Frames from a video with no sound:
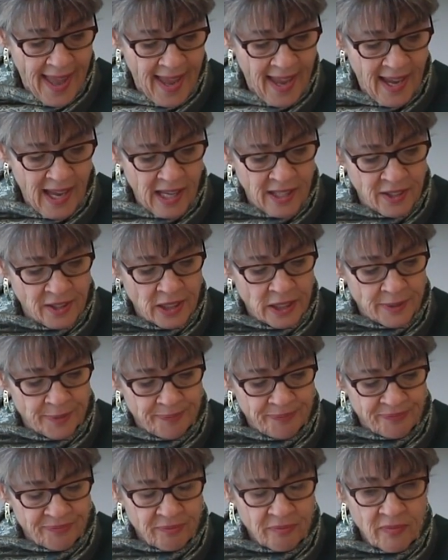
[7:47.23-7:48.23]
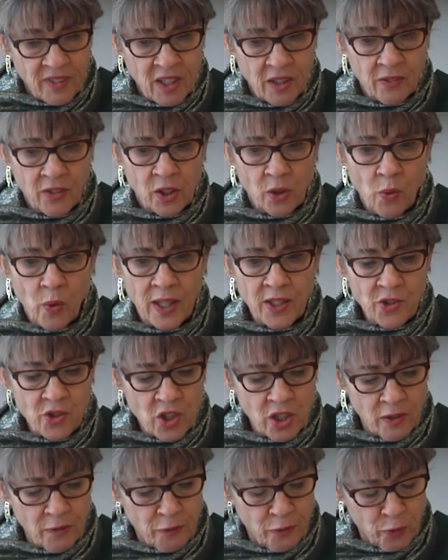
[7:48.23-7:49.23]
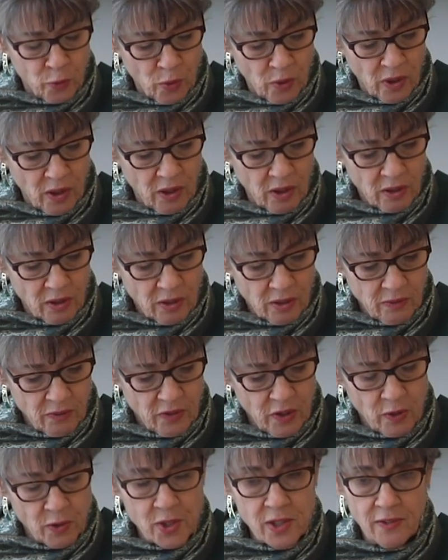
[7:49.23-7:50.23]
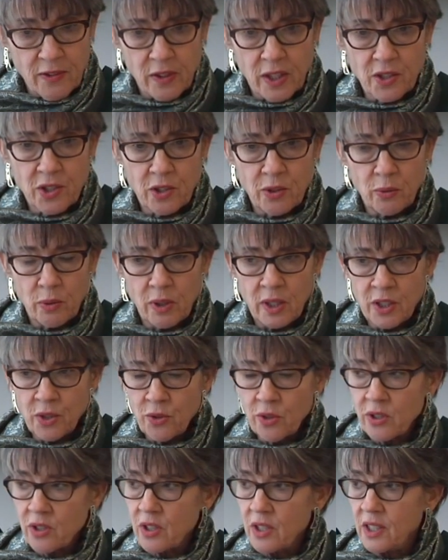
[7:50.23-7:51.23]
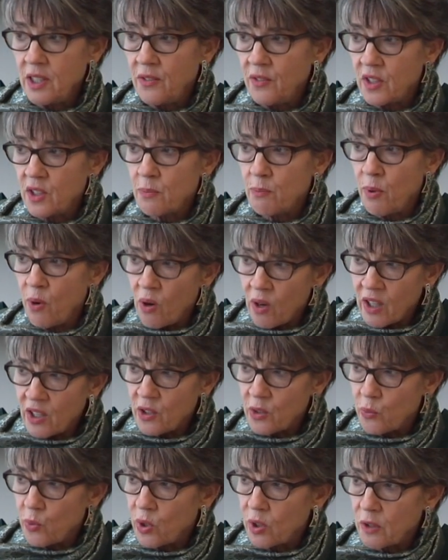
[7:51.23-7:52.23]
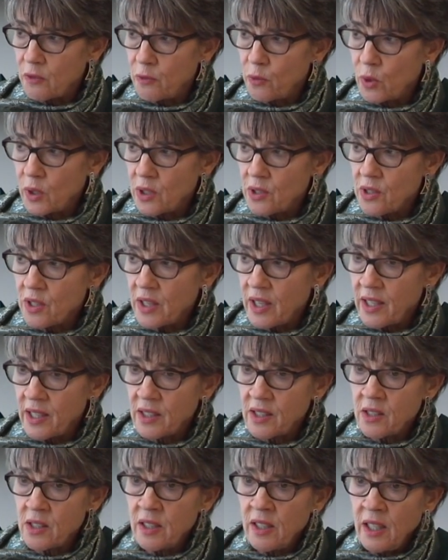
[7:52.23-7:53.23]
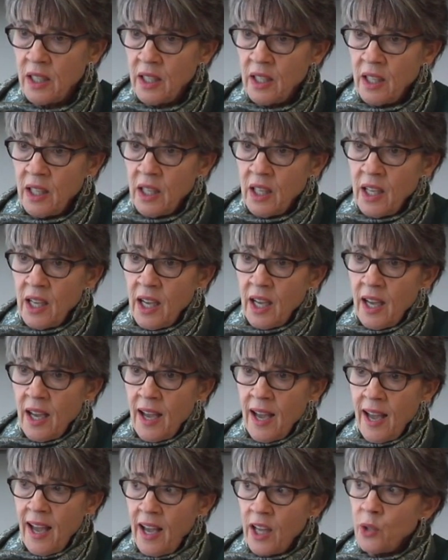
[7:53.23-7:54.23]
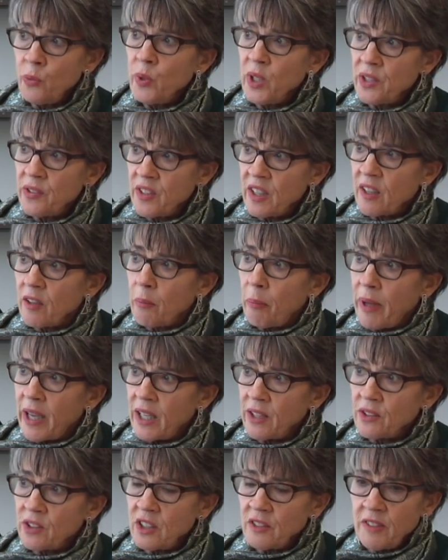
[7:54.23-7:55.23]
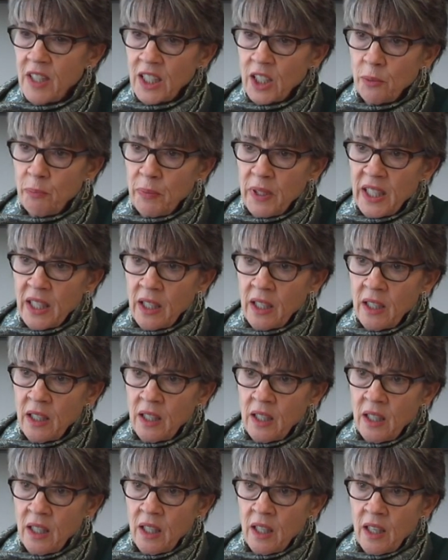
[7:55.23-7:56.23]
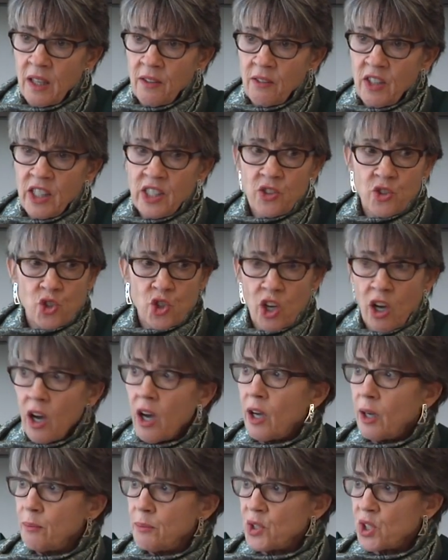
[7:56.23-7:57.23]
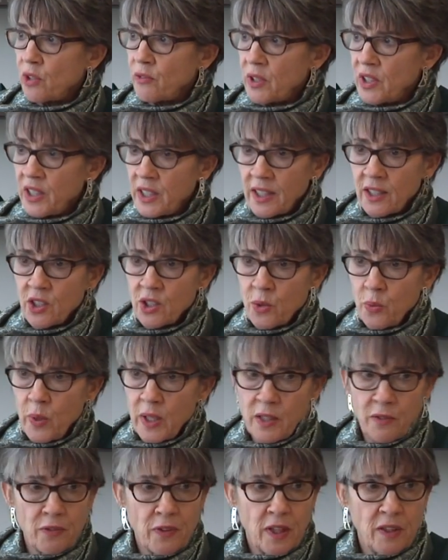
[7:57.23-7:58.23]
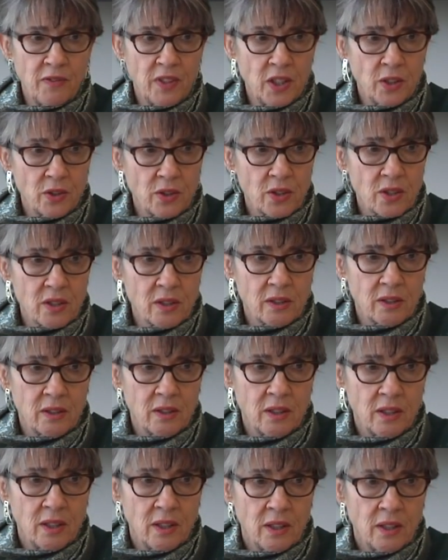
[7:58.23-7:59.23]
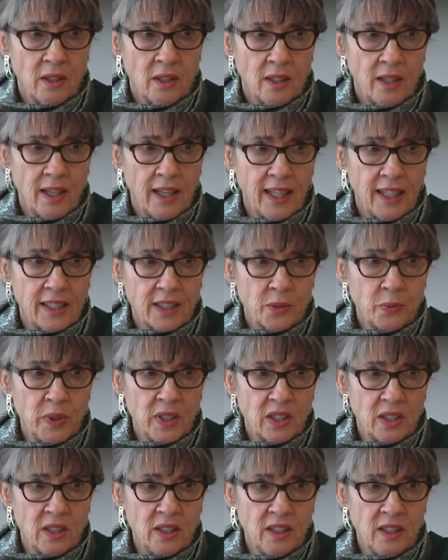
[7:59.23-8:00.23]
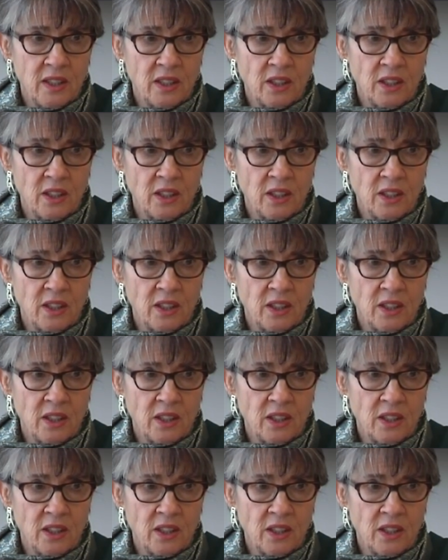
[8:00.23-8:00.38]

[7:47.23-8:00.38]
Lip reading: And the question for those of us who are interested in this part of the workforce is, how do we think about developing these jobs over the next 25 years as we see